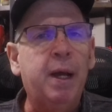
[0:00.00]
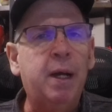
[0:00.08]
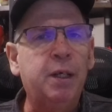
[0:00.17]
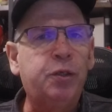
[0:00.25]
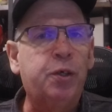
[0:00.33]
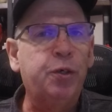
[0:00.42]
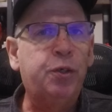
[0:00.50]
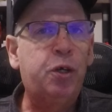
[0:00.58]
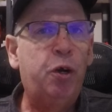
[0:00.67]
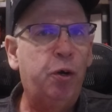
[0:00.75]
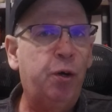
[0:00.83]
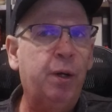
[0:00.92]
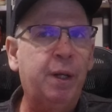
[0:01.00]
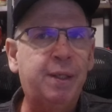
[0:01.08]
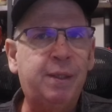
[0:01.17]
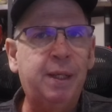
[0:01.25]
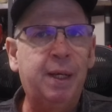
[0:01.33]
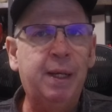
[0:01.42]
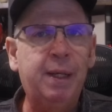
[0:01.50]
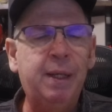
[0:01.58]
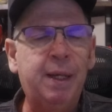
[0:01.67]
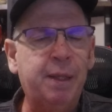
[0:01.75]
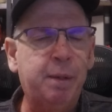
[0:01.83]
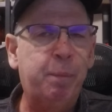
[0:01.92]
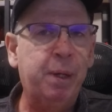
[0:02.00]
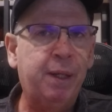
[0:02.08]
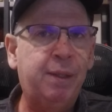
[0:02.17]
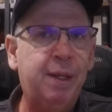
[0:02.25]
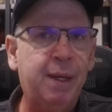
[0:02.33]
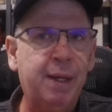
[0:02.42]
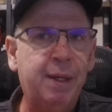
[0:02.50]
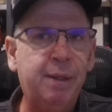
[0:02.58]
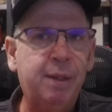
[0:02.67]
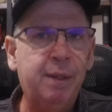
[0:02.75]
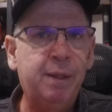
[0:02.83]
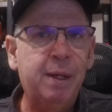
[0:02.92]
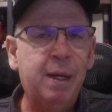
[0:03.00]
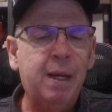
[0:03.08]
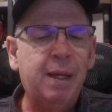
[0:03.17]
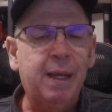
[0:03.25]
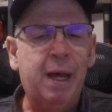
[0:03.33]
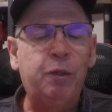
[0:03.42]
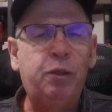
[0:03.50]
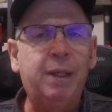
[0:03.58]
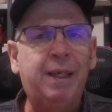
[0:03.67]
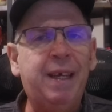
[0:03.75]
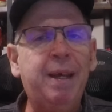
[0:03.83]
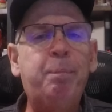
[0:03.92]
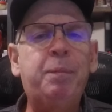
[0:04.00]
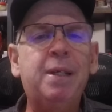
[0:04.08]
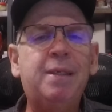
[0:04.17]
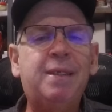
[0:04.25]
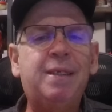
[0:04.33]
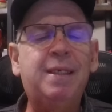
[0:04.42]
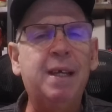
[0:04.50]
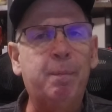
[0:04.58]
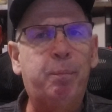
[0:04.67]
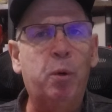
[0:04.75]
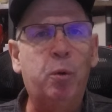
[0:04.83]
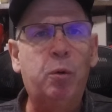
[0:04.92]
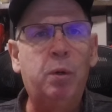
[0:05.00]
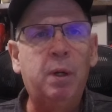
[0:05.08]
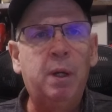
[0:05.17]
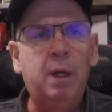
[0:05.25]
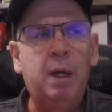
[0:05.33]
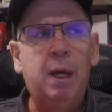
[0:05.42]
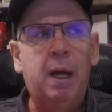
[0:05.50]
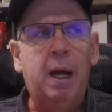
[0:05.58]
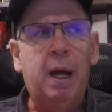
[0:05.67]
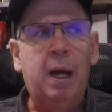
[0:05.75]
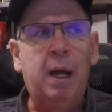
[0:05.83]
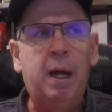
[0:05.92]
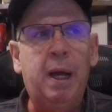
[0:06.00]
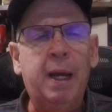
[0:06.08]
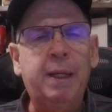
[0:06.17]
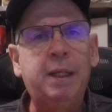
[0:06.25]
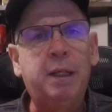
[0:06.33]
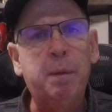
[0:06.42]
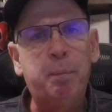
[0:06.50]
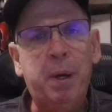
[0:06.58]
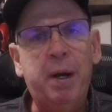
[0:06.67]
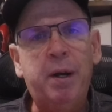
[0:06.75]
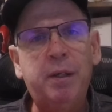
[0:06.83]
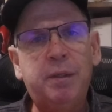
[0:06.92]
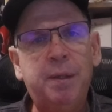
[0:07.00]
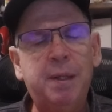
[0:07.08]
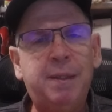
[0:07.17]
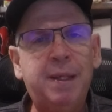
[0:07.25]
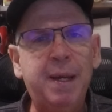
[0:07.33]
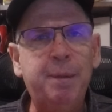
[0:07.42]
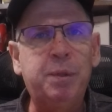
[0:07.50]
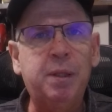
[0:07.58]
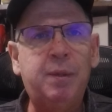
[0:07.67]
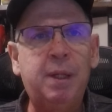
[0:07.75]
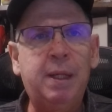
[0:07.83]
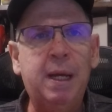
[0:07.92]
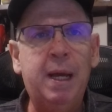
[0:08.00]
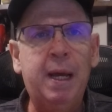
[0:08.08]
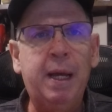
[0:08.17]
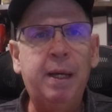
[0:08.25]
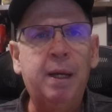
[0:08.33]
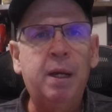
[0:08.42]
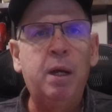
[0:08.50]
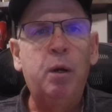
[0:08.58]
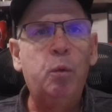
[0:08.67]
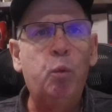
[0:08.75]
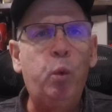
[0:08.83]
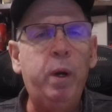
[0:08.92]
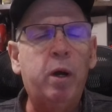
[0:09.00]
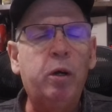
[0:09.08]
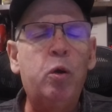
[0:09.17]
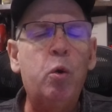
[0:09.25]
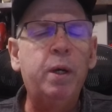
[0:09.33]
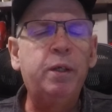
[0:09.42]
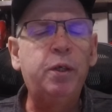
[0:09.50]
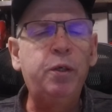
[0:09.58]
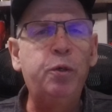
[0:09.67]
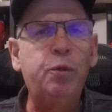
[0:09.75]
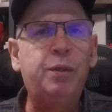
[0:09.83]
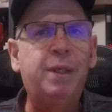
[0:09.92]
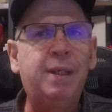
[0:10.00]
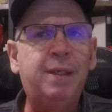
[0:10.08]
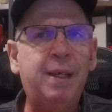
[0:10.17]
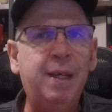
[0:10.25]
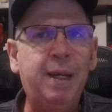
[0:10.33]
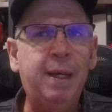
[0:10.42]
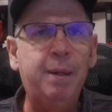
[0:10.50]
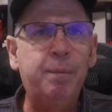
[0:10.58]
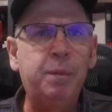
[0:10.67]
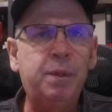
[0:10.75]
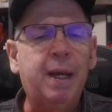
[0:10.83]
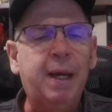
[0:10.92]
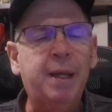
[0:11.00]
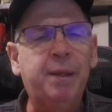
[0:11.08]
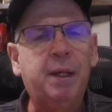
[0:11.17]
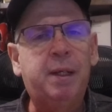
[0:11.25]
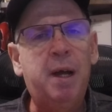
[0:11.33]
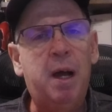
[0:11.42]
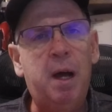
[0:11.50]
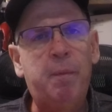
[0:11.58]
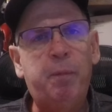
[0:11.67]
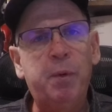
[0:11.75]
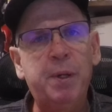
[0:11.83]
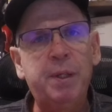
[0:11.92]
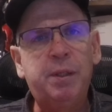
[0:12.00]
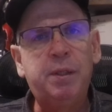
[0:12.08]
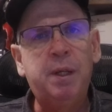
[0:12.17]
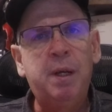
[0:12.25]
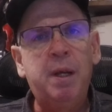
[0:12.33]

Huskers currently sit in the Big 10. Now, to keep this simple, uh, and to compare it to the teams of today, we are going to use the teams in the conference